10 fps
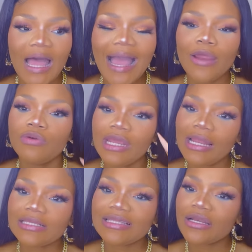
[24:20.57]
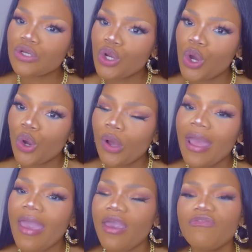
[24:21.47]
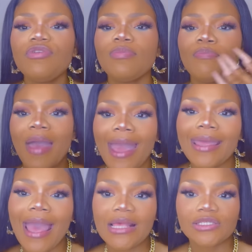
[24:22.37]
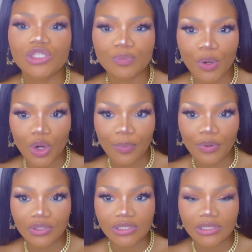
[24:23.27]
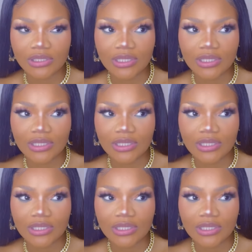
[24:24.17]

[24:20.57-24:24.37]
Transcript: I realized that no, every bag has its purpose.